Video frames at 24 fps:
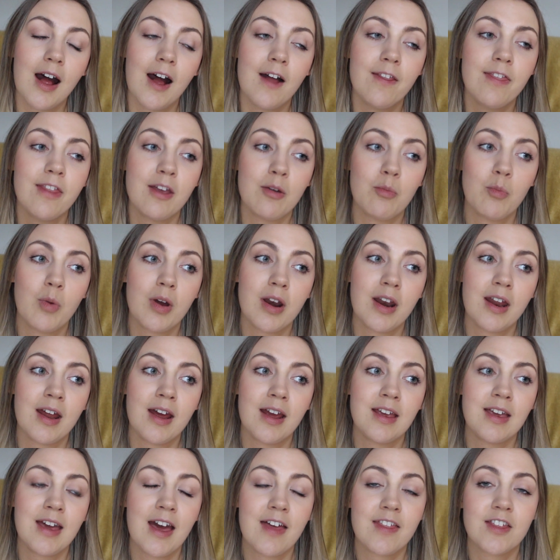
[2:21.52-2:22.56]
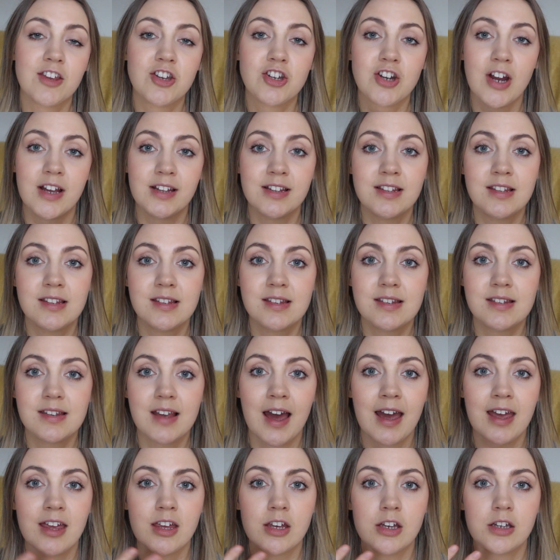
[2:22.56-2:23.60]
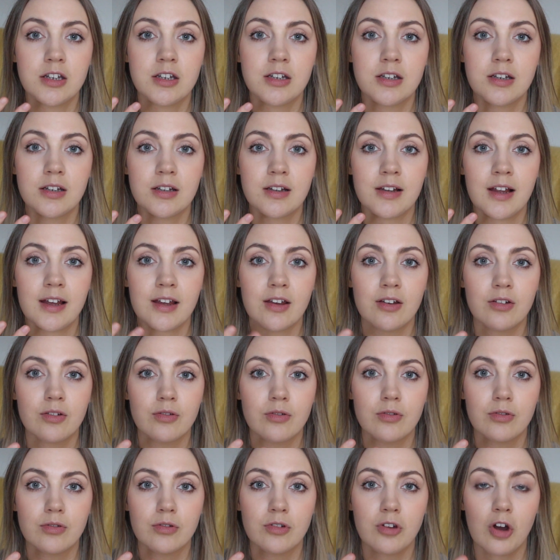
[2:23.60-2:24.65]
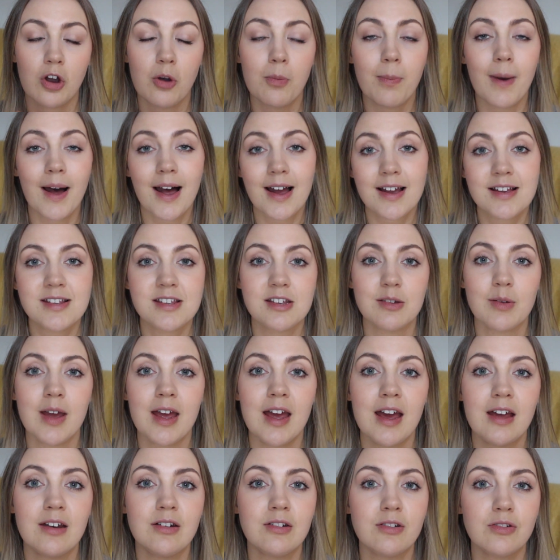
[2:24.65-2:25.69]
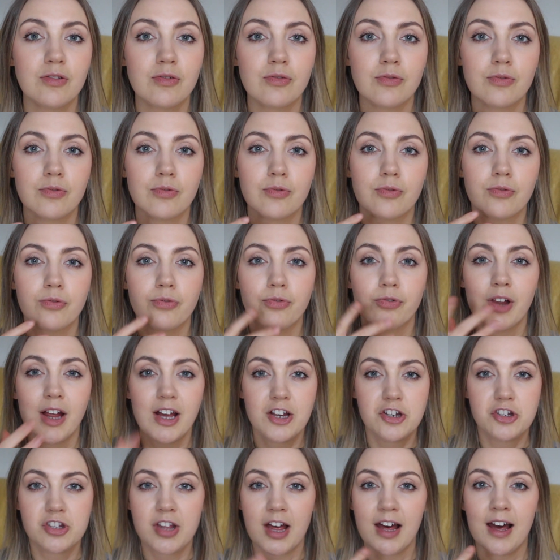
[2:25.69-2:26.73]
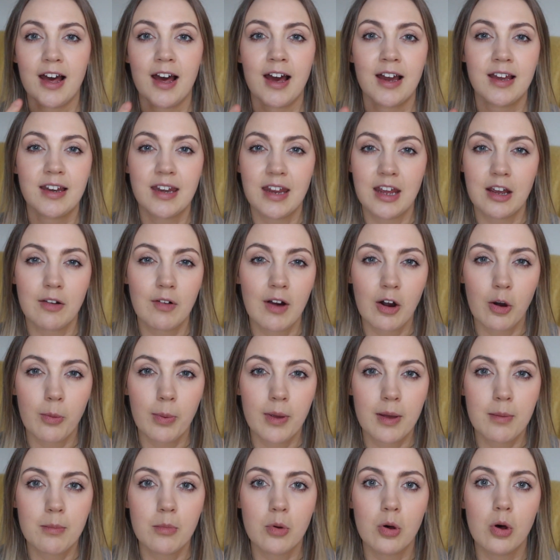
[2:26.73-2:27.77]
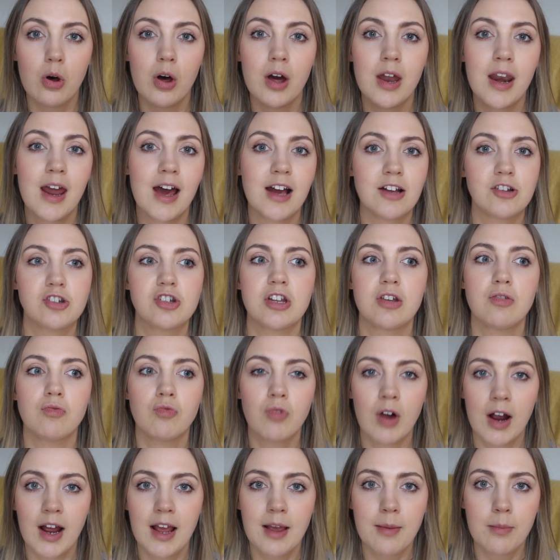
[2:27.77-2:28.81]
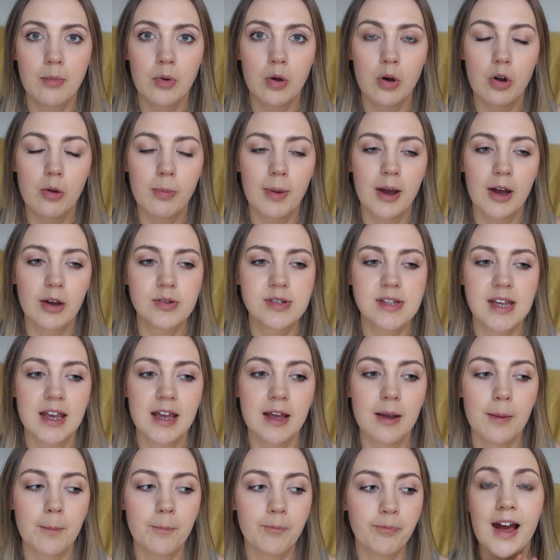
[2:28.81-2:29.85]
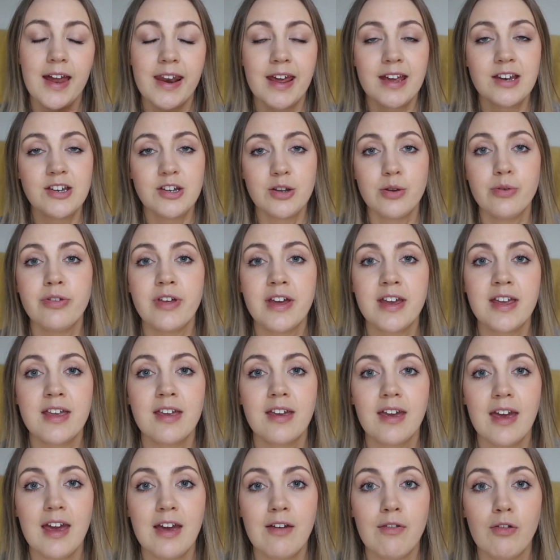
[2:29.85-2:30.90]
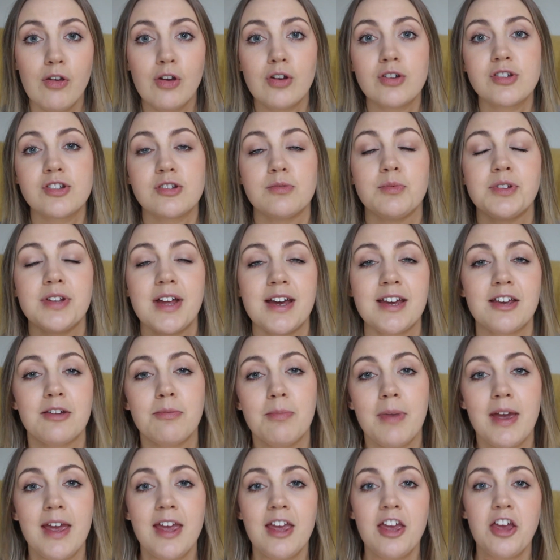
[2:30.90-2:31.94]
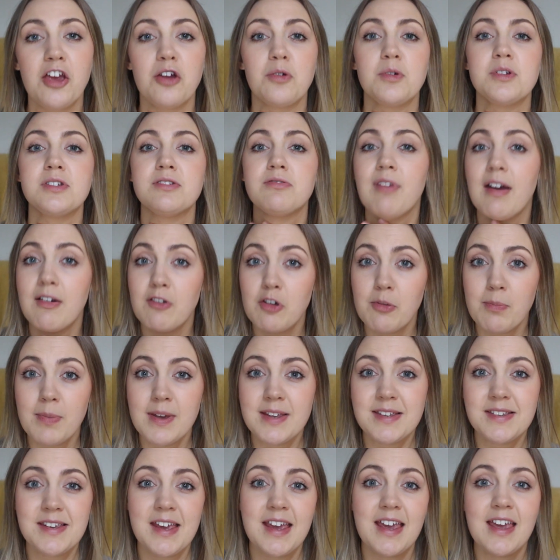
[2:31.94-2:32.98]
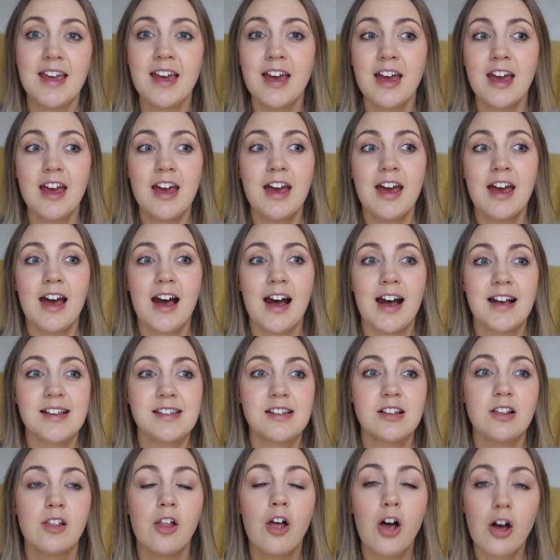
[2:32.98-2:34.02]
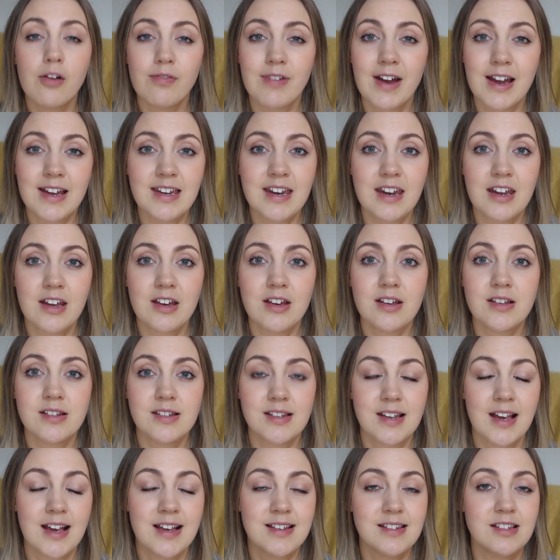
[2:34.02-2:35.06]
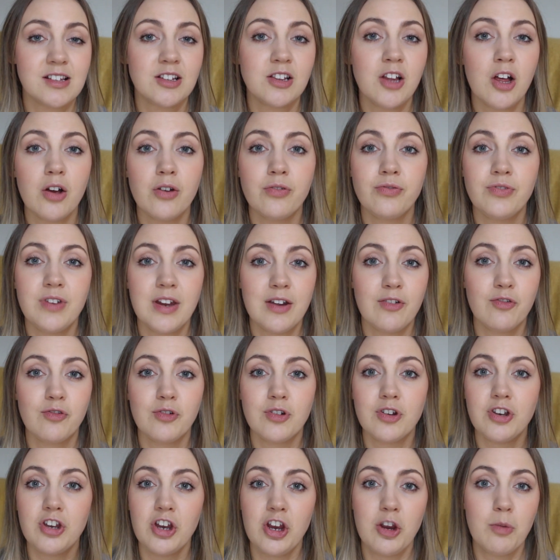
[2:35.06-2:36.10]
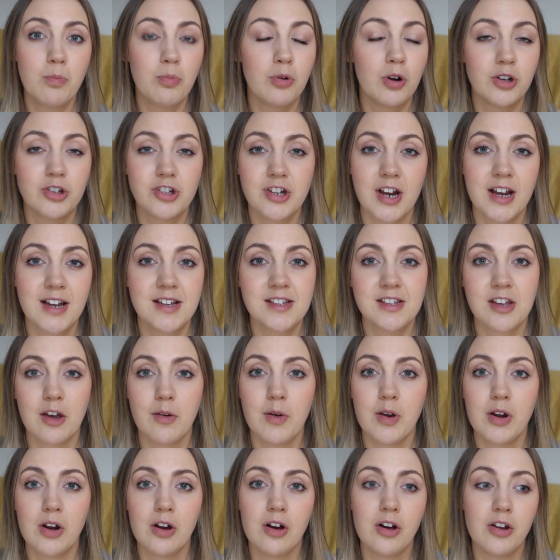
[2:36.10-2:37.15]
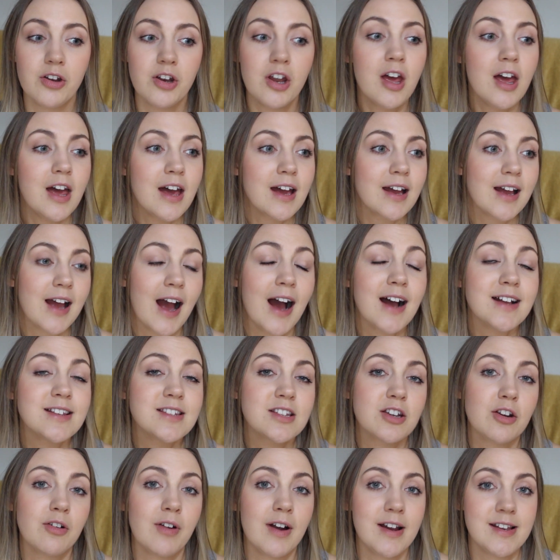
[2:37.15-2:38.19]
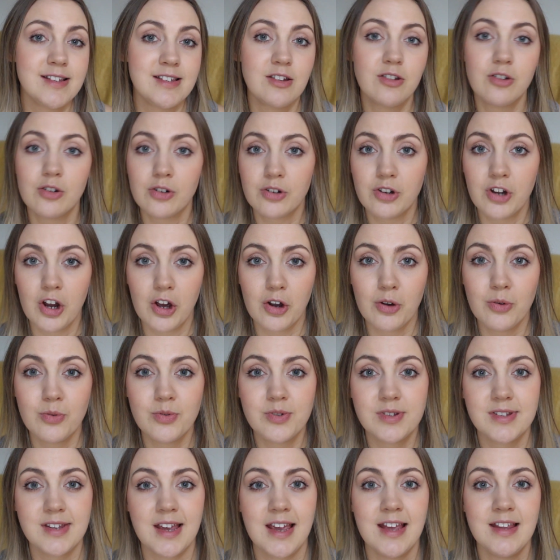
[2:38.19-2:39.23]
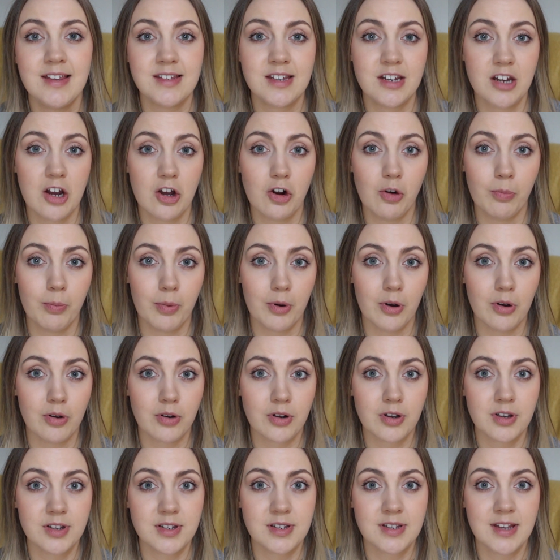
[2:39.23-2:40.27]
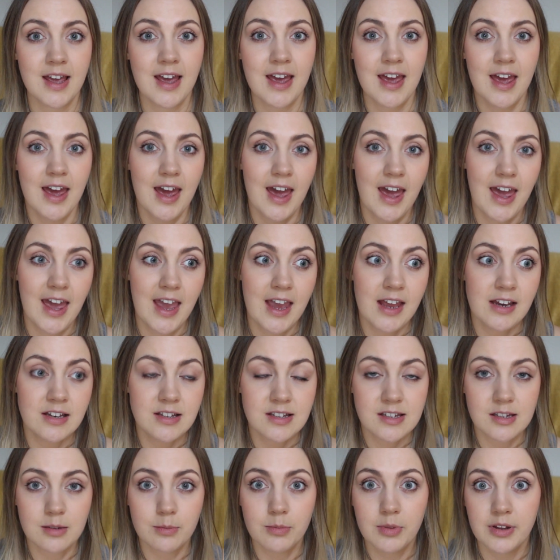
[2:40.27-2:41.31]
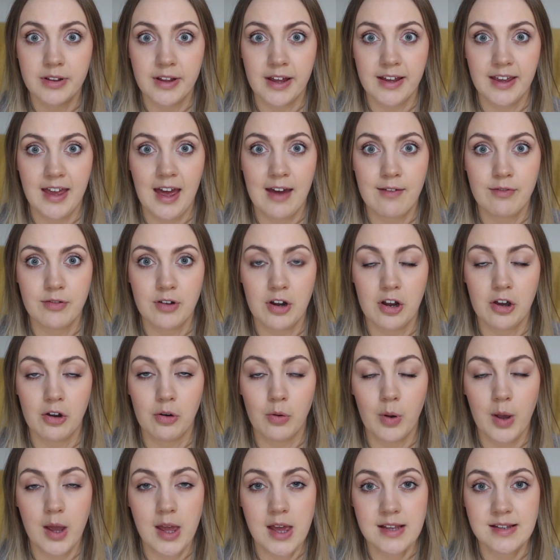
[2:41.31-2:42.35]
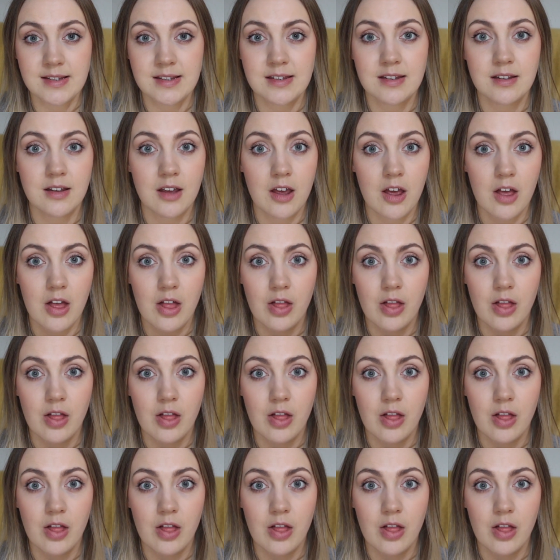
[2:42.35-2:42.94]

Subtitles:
and then when I get the chance, I can like go back to it and flesh that idea out a bit more and actually write more about it. And I do think if you're someone like me who is very busy, has a lot of ideas, has a lot of different new projects going on, categorizing your notes into notebooks in something like Evernote is